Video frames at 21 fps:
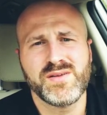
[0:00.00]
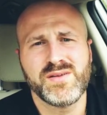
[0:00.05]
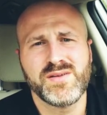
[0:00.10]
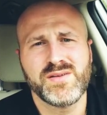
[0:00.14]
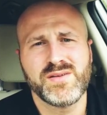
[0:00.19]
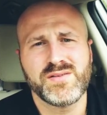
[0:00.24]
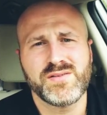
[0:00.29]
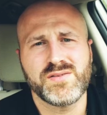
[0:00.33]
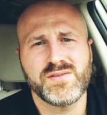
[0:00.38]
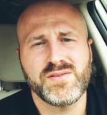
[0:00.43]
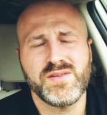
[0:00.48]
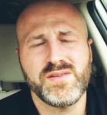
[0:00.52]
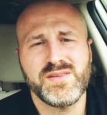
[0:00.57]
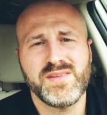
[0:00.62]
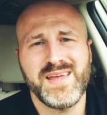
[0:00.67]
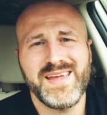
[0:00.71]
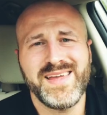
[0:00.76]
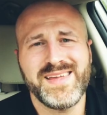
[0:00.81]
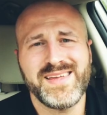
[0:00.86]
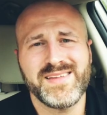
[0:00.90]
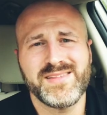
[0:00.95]
so that
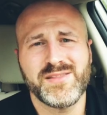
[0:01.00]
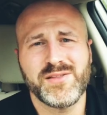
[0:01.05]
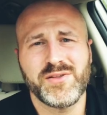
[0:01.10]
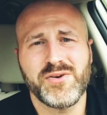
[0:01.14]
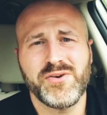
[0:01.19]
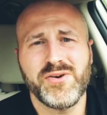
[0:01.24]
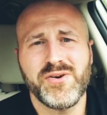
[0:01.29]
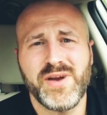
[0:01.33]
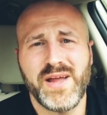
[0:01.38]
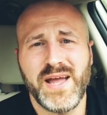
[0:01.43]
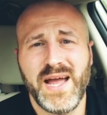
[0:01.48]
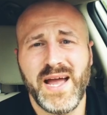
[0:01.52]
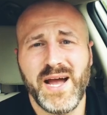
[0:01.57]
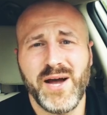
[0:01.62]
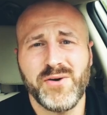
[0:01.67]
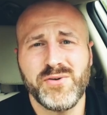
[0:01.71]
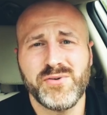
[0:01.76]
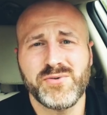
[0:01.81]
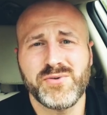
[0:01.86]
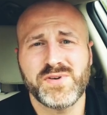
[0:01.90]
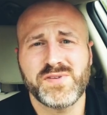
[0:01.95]
they can learn
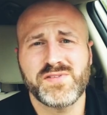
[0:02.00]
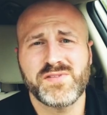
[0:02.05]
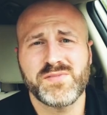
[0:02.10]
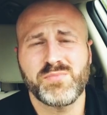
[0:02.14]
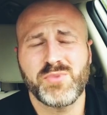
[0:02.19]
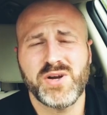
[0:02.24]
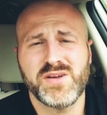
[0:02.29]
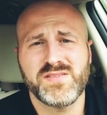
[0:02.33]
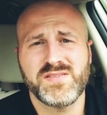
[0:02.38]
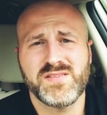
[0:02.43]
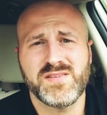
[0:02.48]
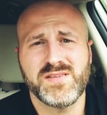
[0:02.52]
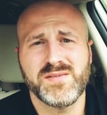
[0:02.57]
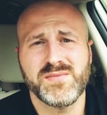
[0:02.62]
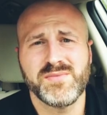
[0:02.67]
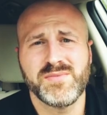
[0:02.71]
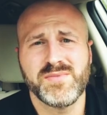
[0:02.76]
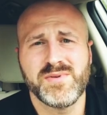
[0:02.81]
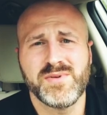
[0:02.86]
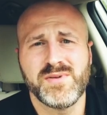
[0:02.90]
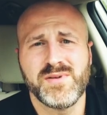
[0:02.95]
how to express
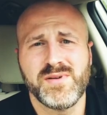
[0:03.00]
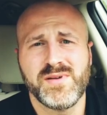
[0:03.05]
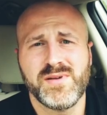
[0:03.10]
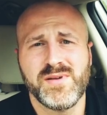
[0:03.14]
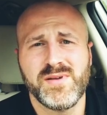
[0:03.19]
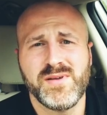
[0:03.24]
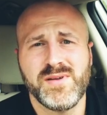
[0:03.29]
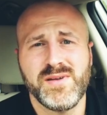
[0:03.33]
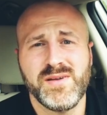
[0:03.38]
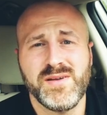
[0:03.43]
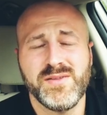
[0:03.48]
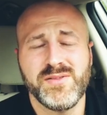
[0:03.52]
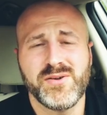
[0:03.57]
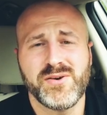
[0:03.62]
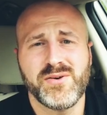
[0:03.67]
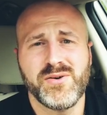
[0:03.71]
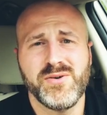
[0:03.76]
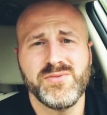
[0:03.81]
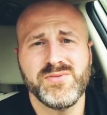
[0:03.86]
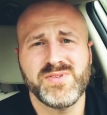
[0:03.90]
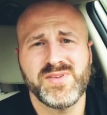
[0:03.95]
them in
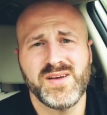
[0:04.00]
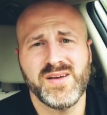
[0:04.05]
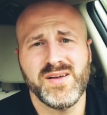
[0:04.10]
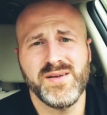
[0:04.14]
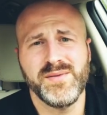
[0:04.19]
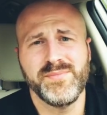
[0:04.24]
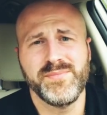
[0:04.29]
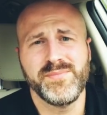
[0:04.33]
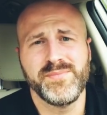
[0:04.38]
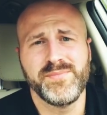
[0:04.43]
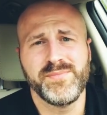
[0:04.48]
their own time.